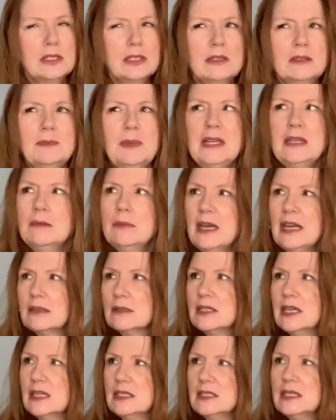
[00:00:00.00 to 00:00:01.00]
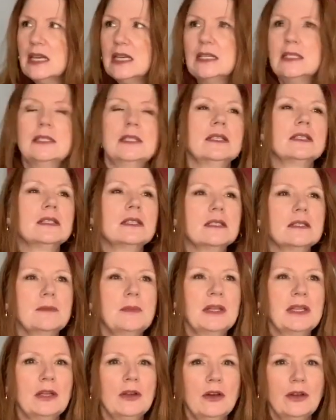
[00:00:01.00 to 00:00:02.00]
It's been about 10 days since it's
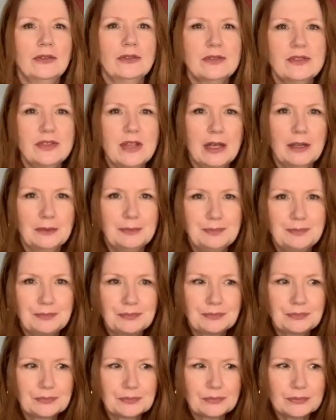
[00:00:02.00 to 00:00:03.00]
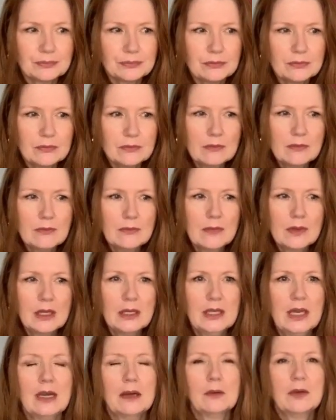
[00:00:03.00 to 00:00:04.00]
been gone, so
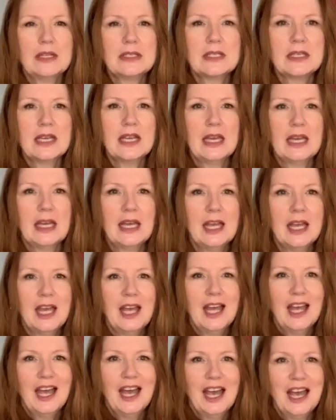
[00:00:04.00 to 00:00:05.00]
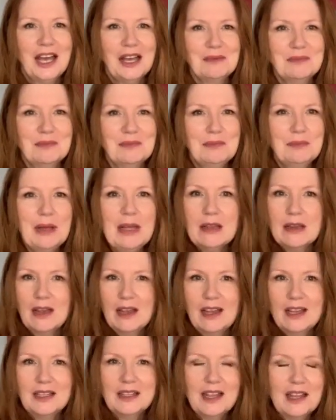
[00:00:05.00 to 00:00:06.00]
yeah, wait to hear. Um, but
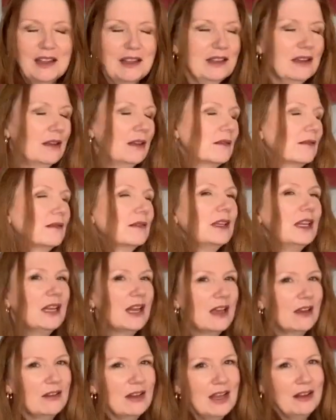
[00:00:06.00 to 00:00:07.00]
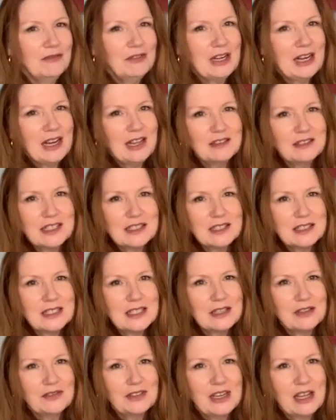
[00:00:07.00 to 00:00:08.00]
I, you know, every cloud has a
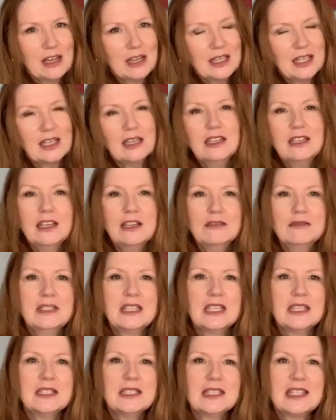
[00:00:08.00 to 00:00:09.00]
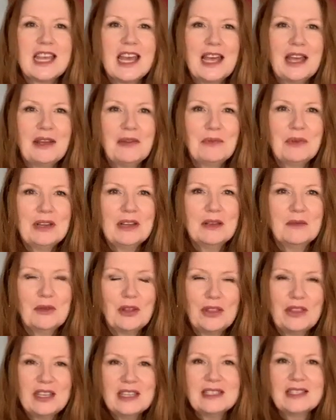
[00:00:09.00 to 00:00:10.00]
silver lining. I noticed that when I'm
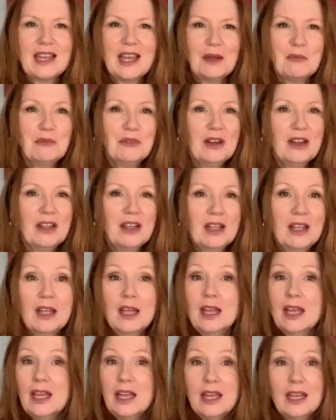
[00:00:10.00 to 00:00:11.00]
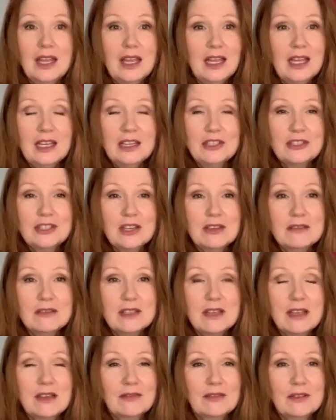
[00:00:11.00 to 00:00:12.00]
on this camera, it shows
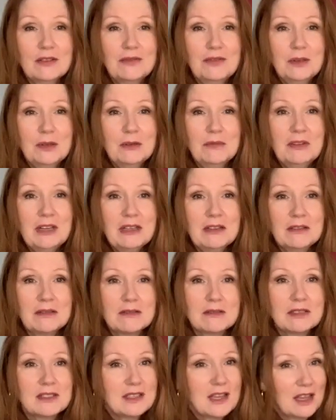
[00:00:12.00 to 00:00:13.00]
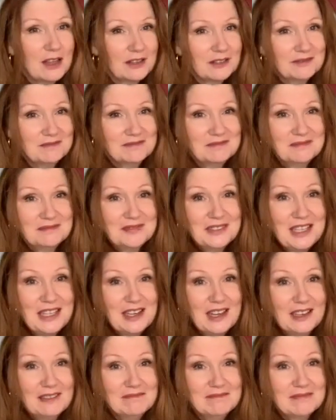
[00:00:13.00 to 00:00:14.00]
that I've got fewer wrinkles. So, you
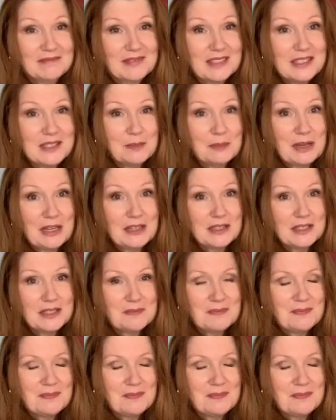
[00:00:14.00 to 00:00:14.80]
know, that's a plus.